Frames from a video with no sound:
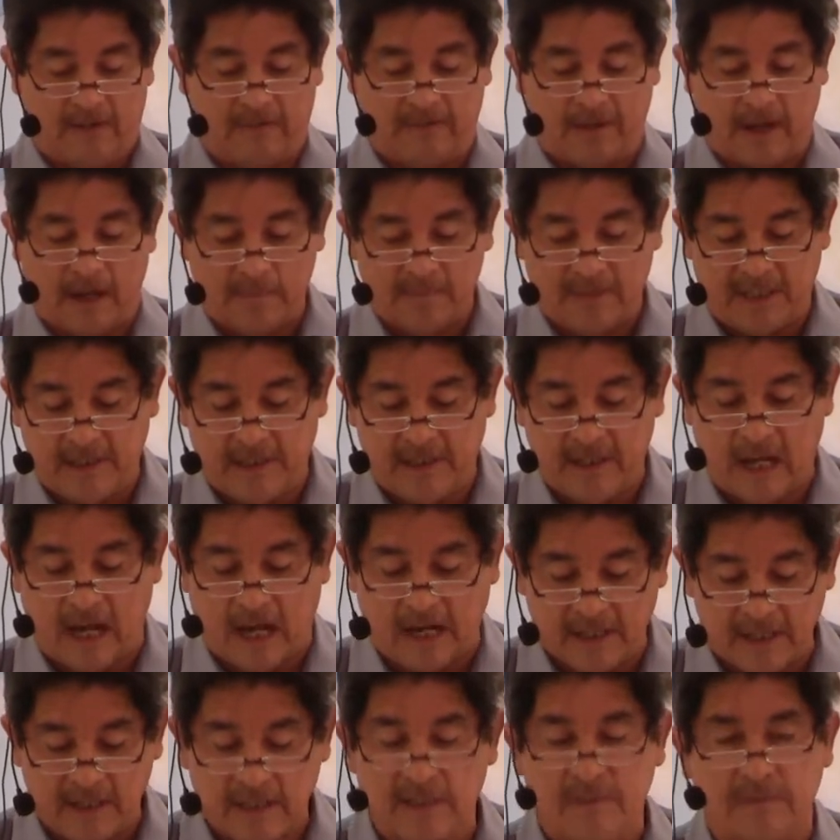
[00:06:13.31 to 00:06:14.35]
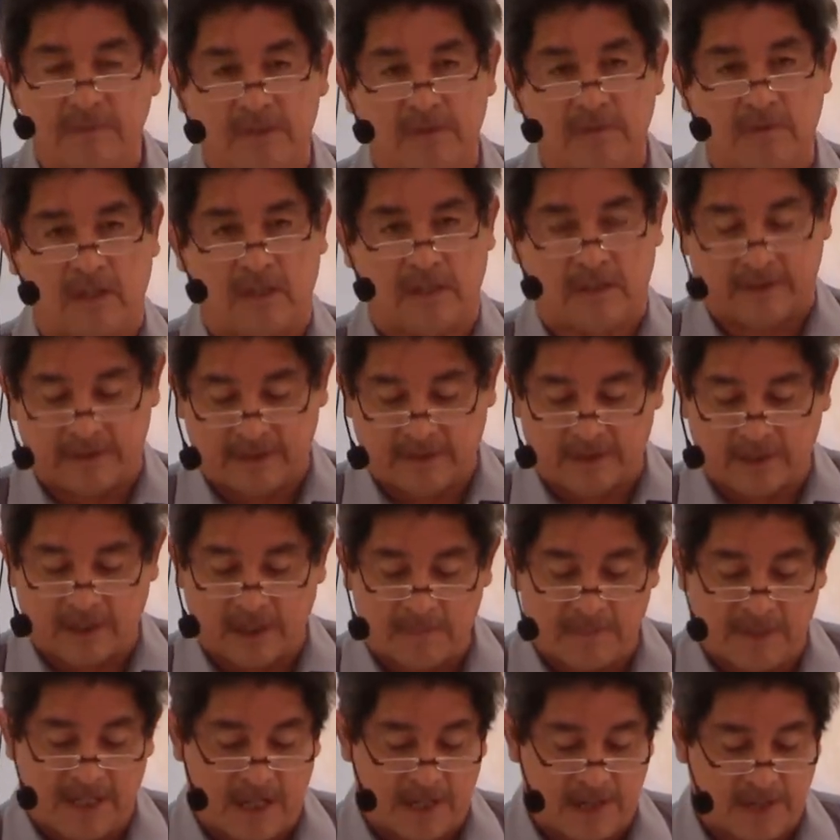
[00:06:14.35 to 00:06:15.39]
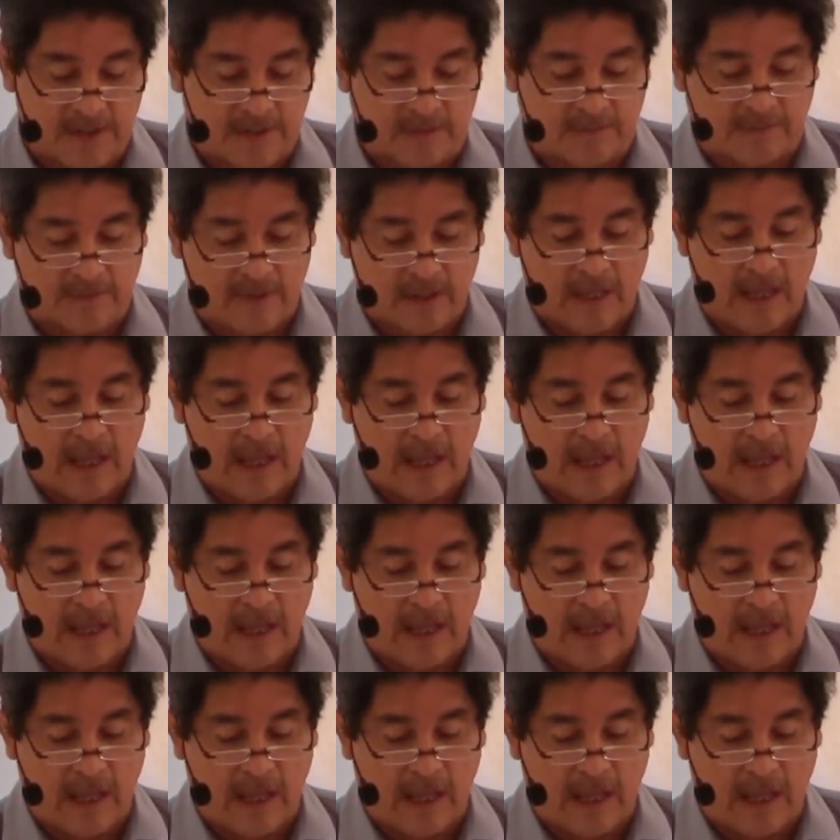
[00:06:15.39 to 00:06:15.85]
family, and individual determination,